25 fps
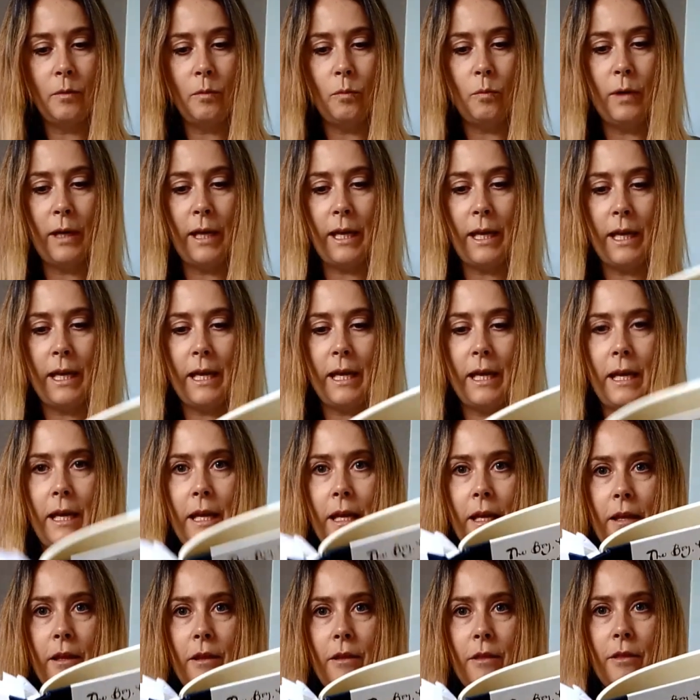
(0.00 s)

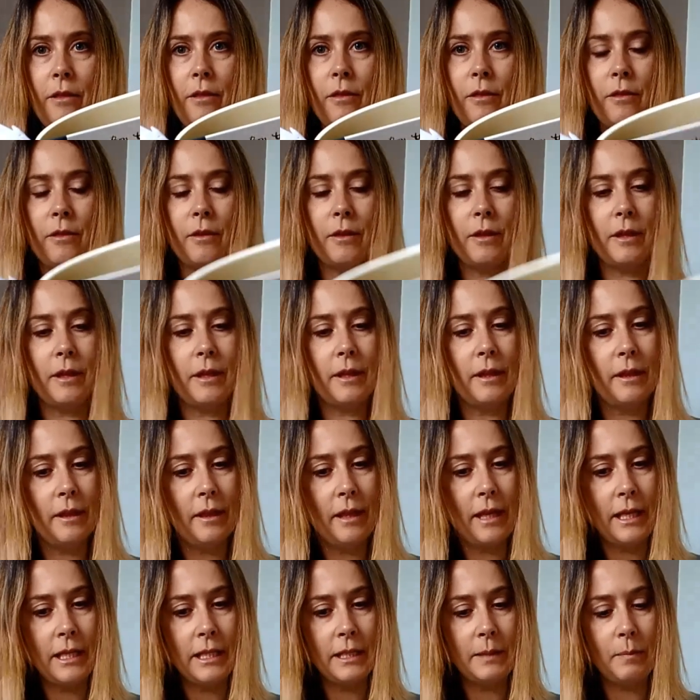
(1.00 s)
with
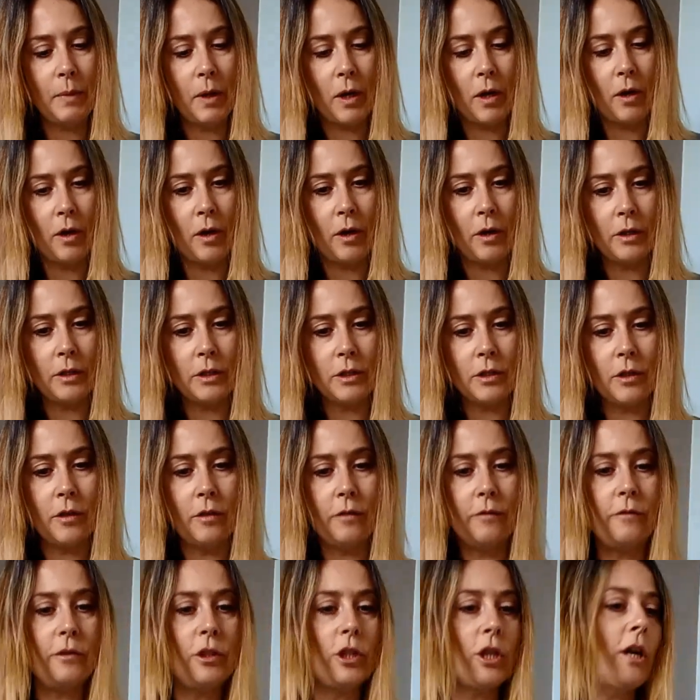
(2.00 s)
this part
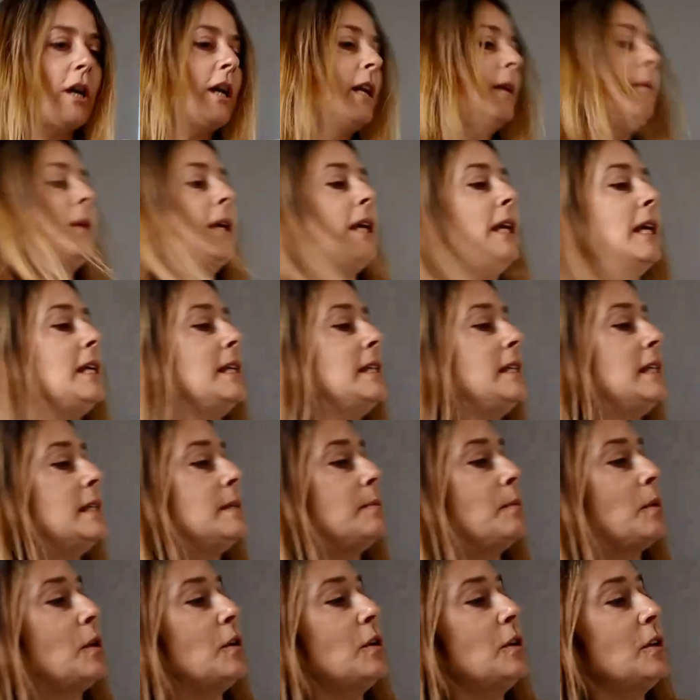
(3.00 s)
of Charlie Mackesy's
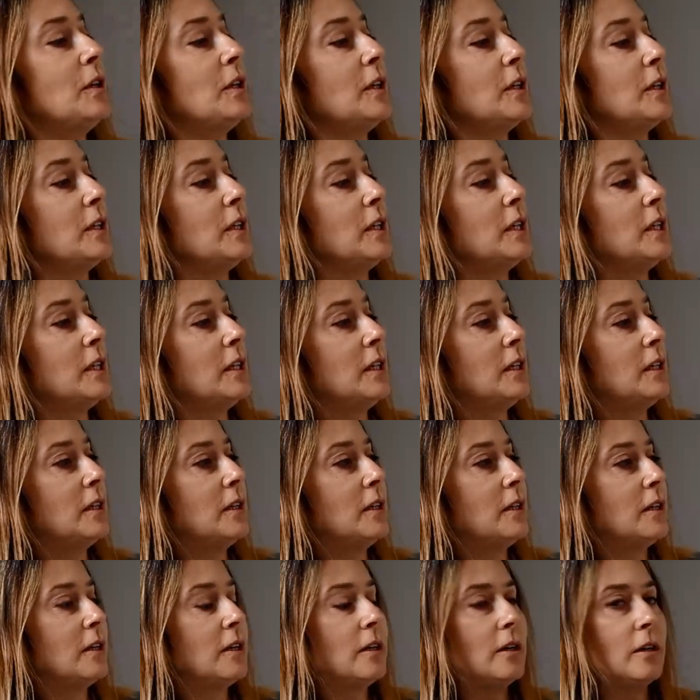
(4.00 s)
book.
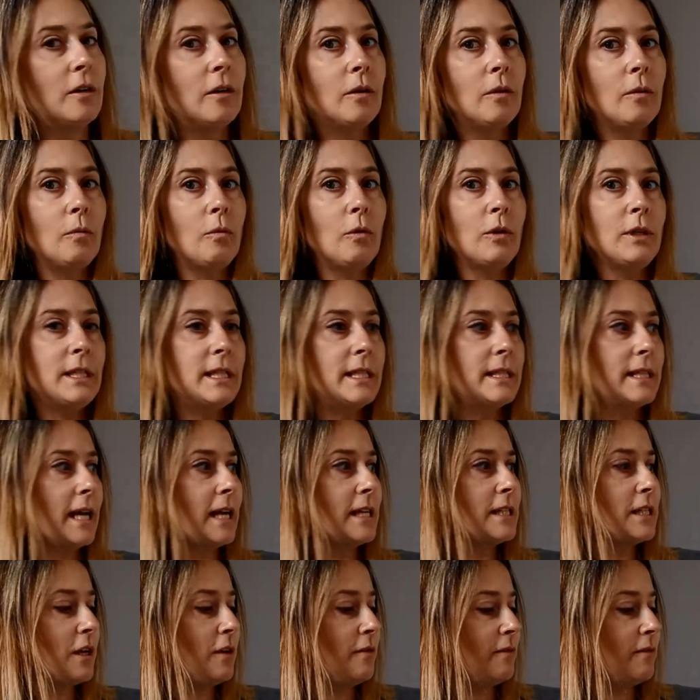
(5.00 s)
What is that